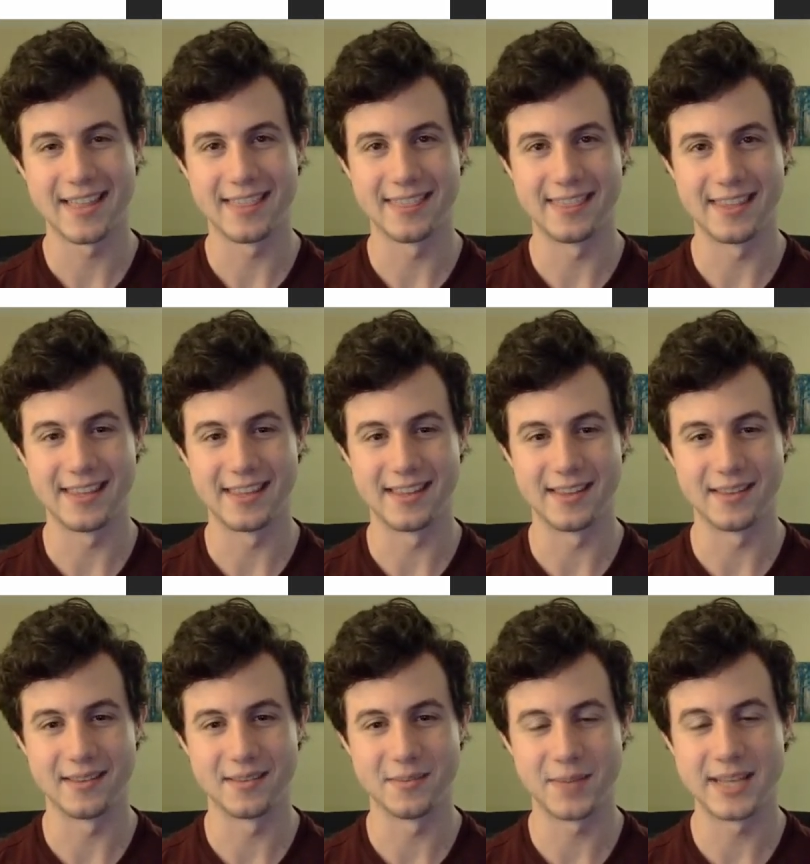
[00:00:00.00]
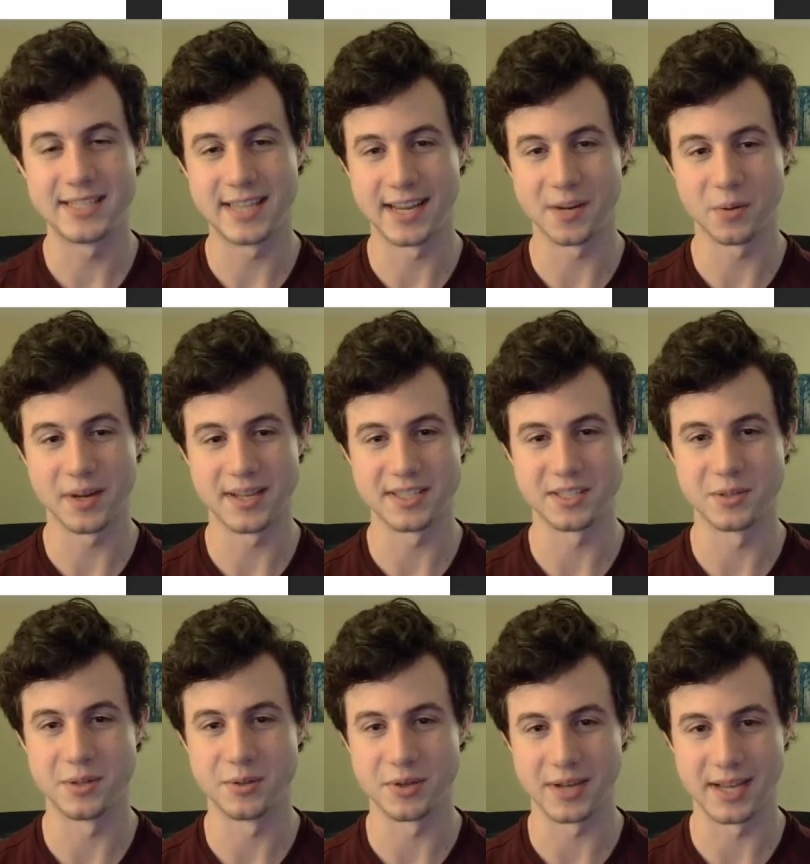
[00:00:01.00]
the main takeaway is that
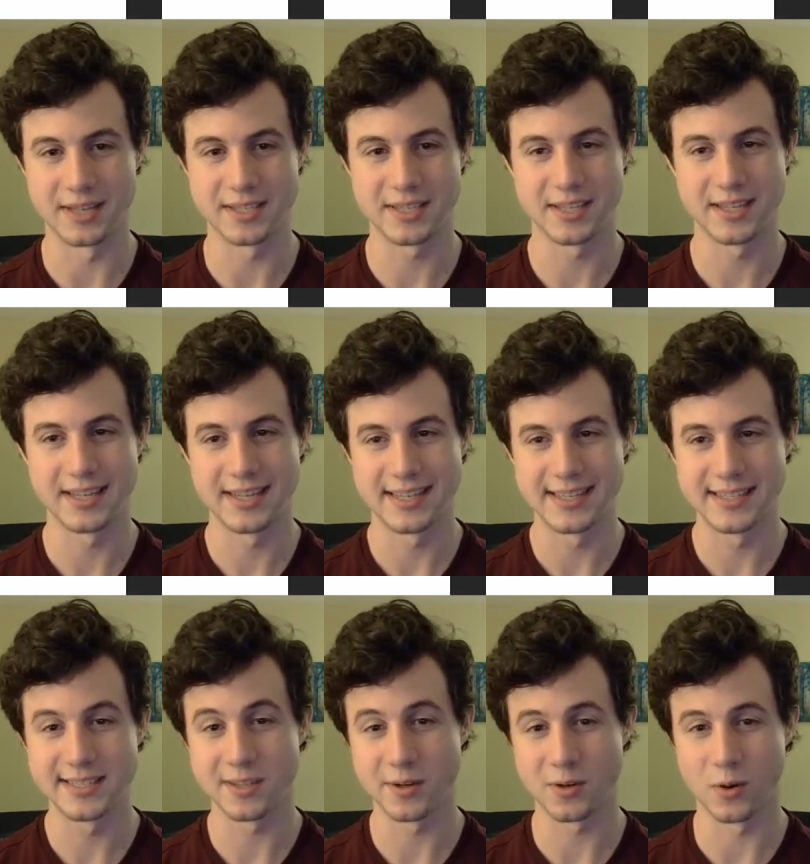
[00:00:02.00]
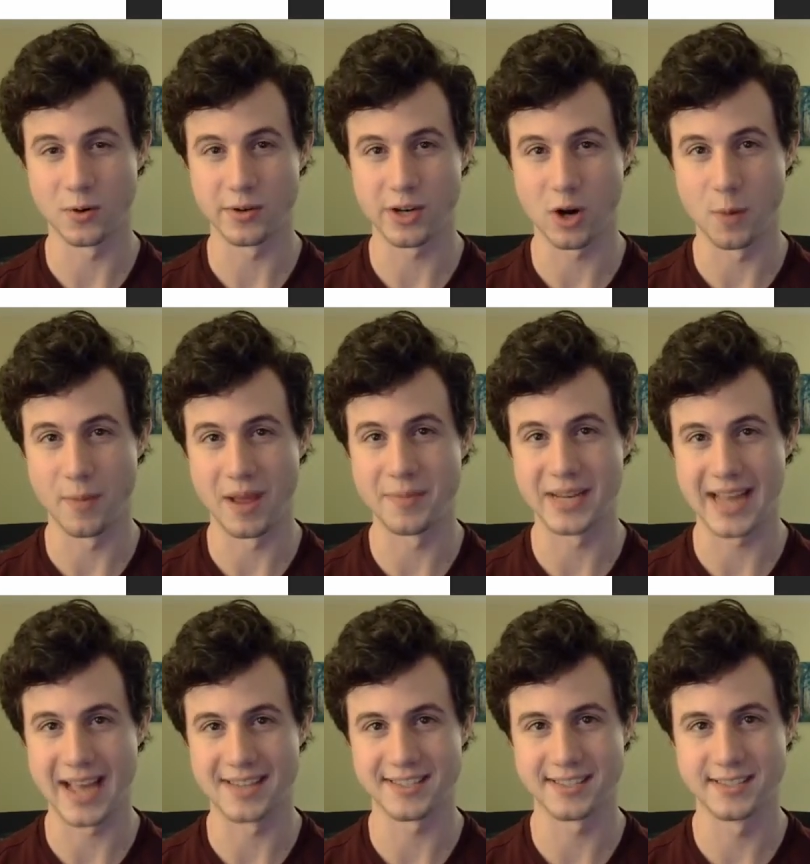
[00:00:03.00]
you either get something called carbamic
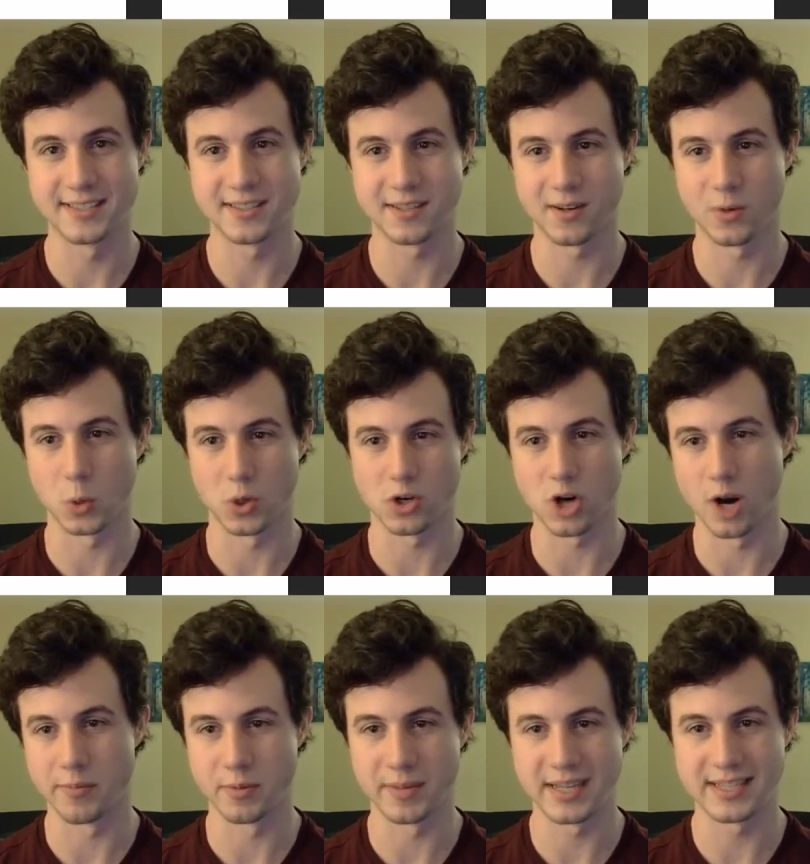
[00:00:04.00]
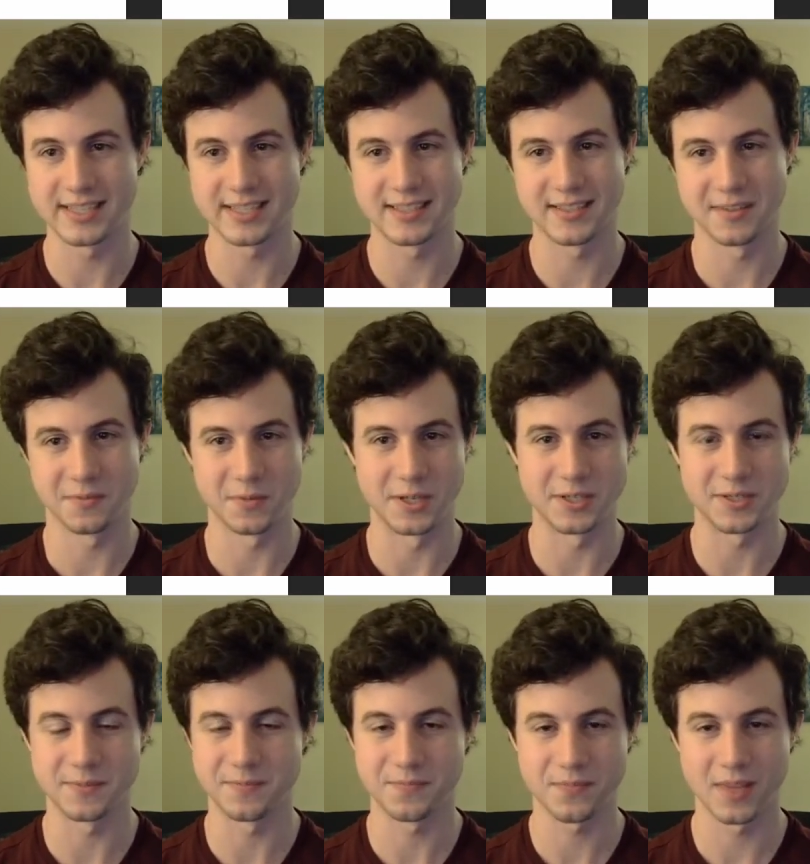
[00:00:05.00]
acid or carbamate,
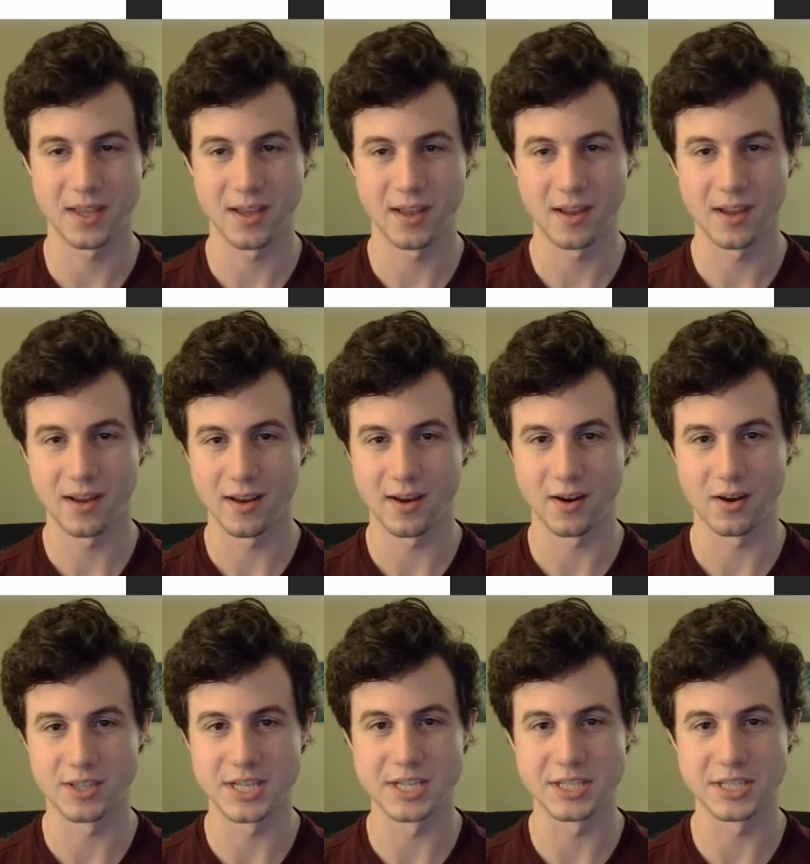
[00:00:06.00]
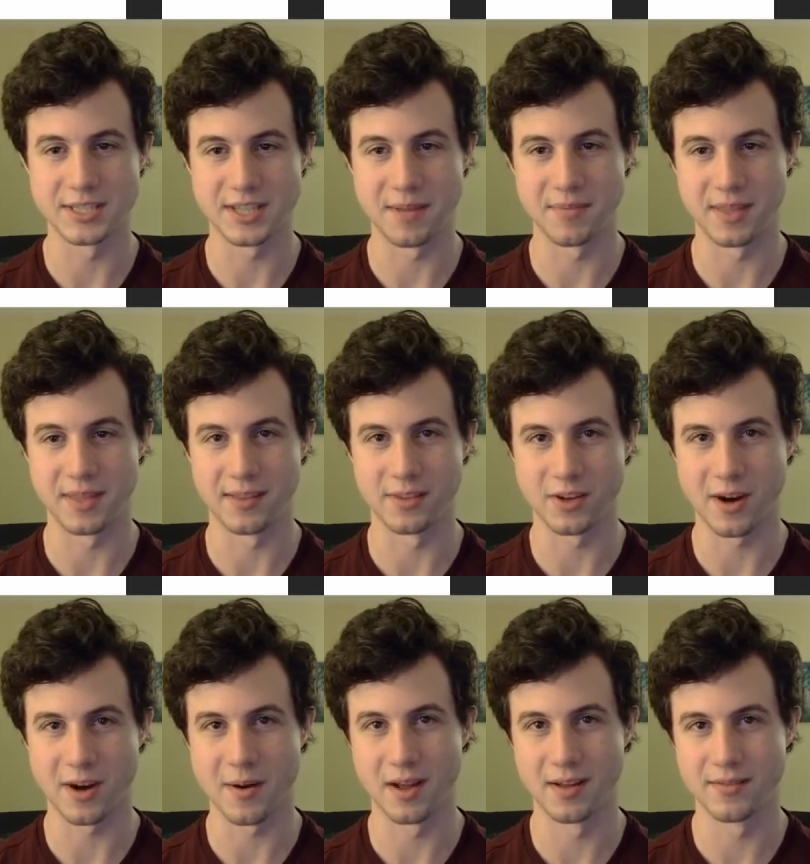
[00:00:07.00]
which are essentially the same thing.
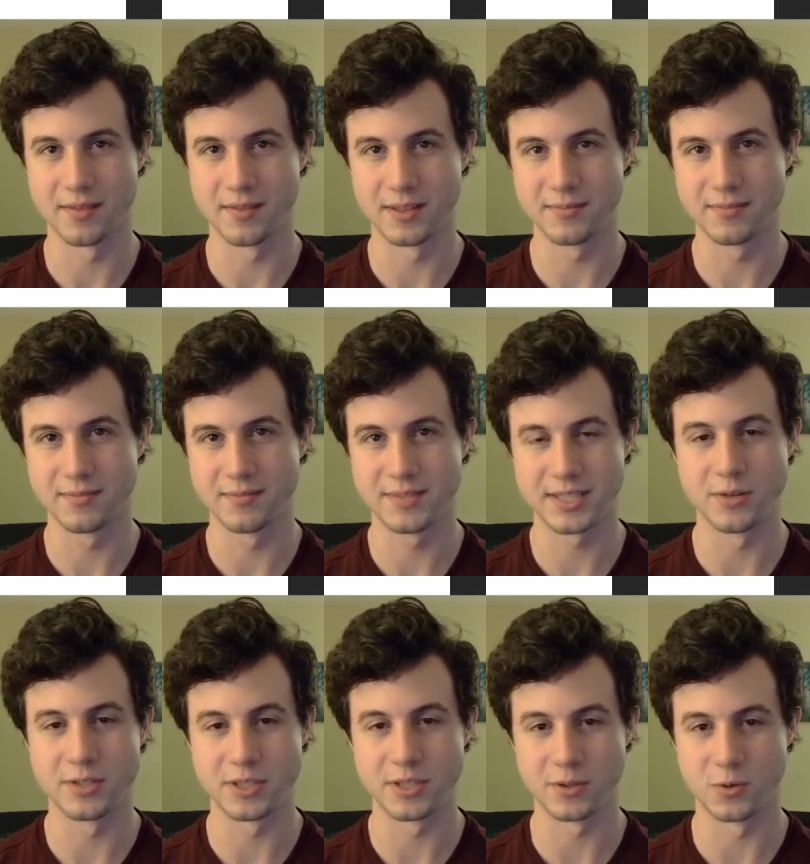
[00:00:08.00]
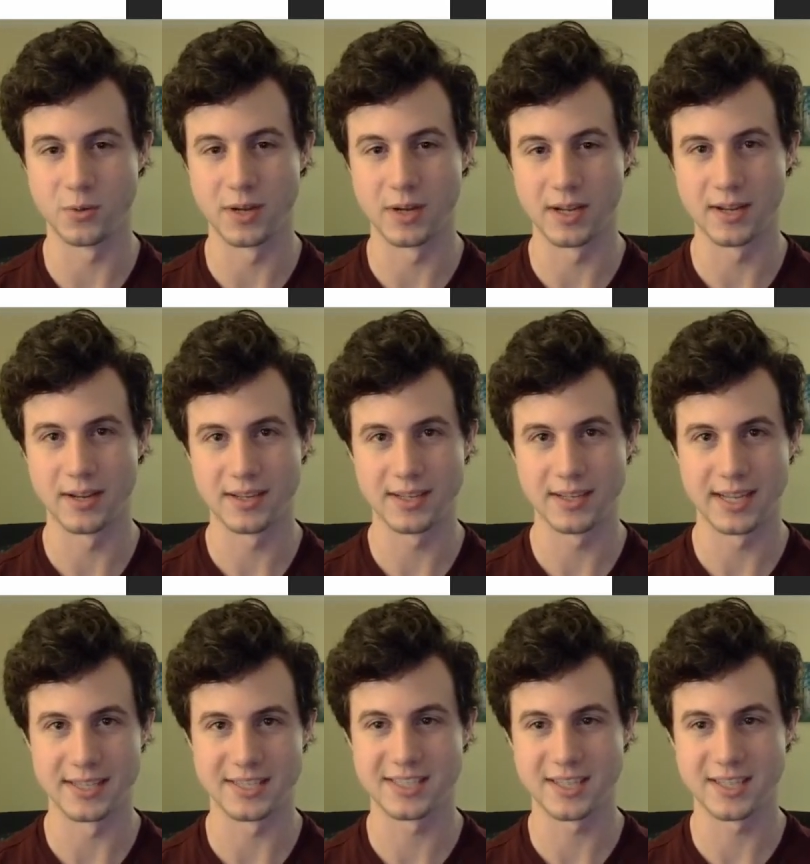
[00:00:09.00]
The CO2
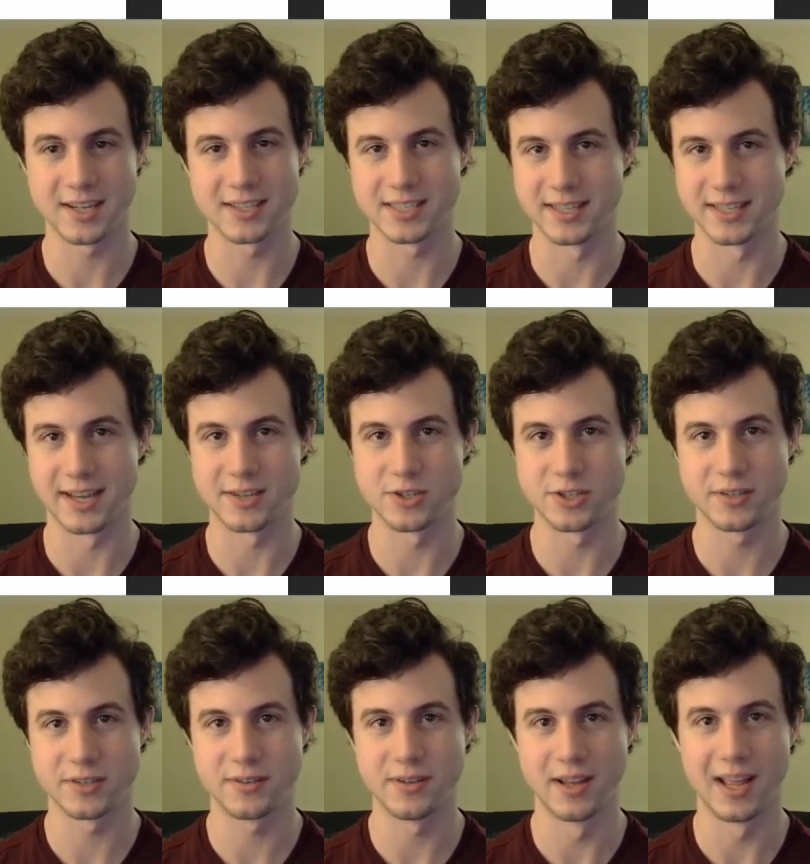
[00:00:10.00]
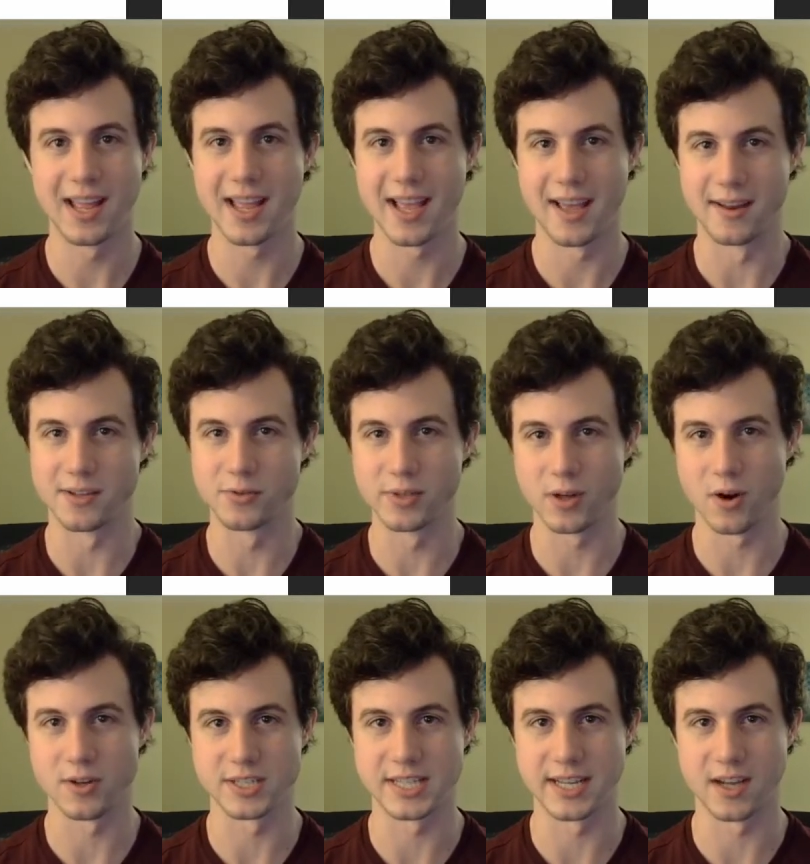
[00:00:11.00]
gets stuck to the nitrogen, and it's really
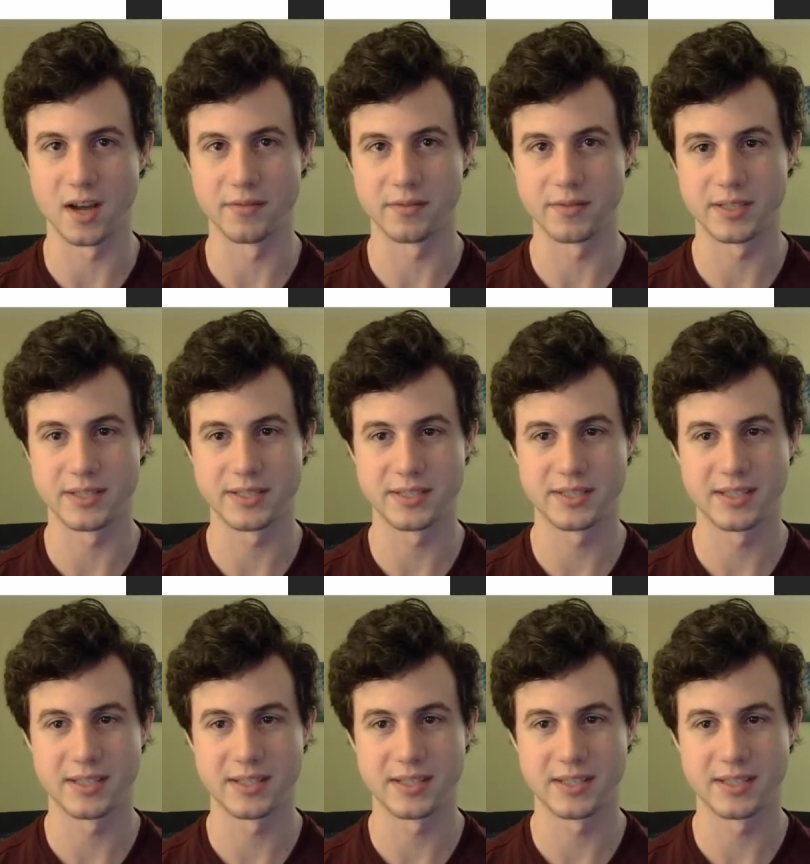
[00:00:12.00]
hard to take off of it.